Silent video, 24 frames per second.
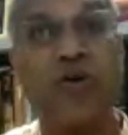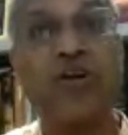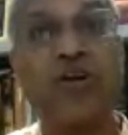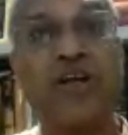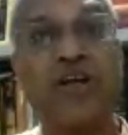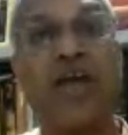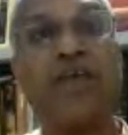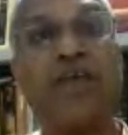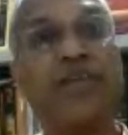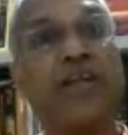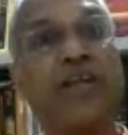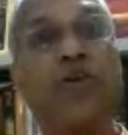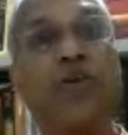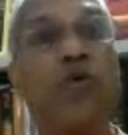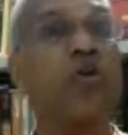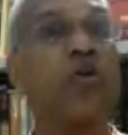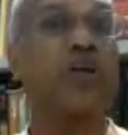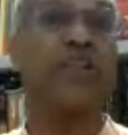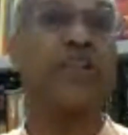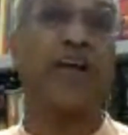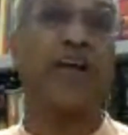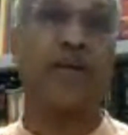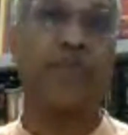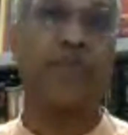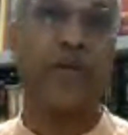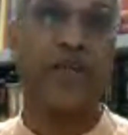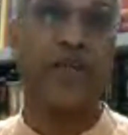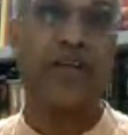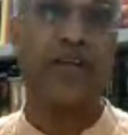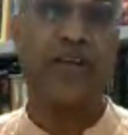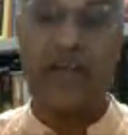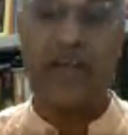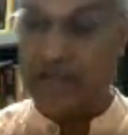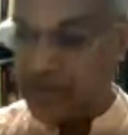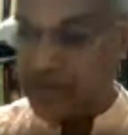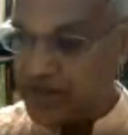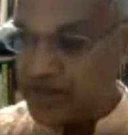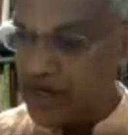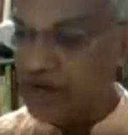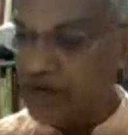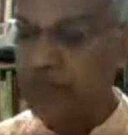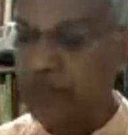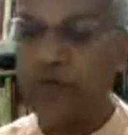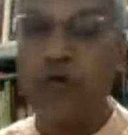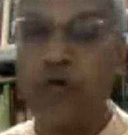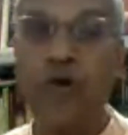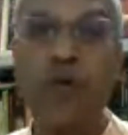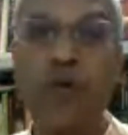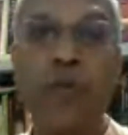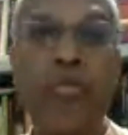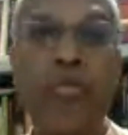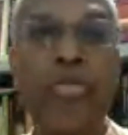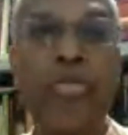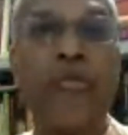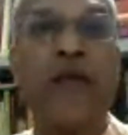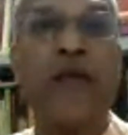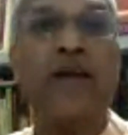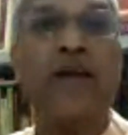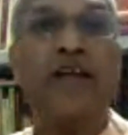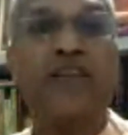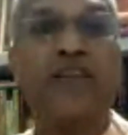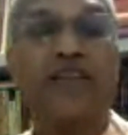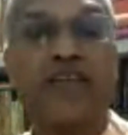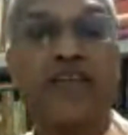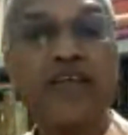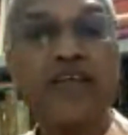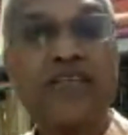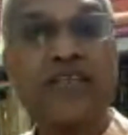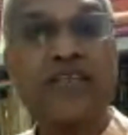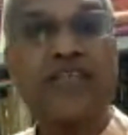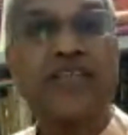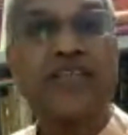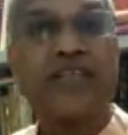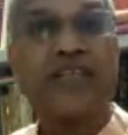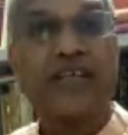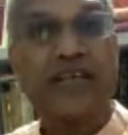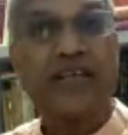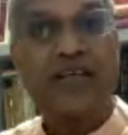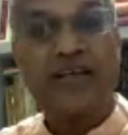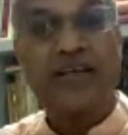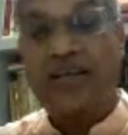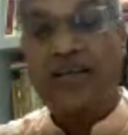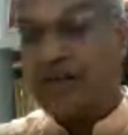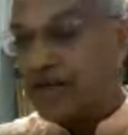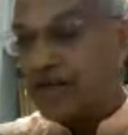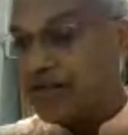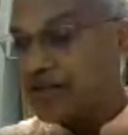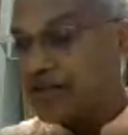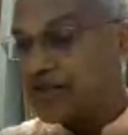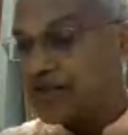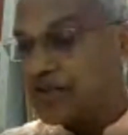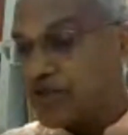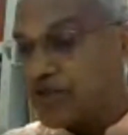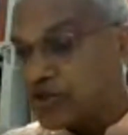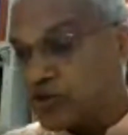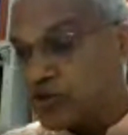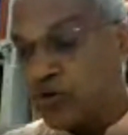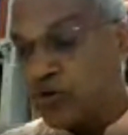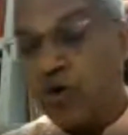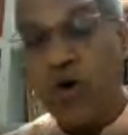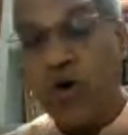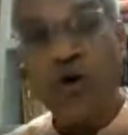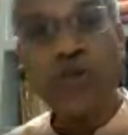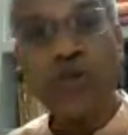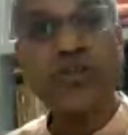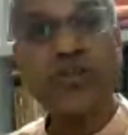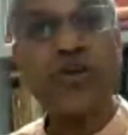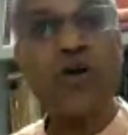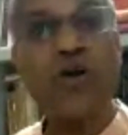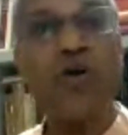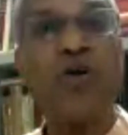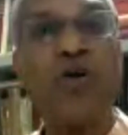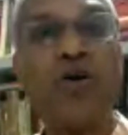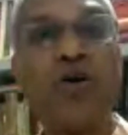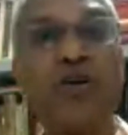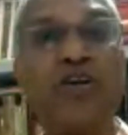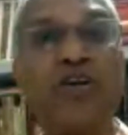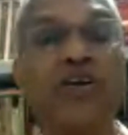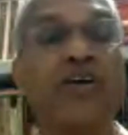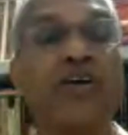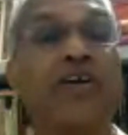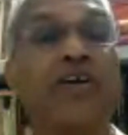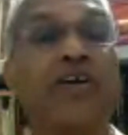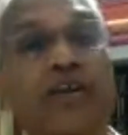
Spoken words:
not have a lokadharma, and therefore his discourse on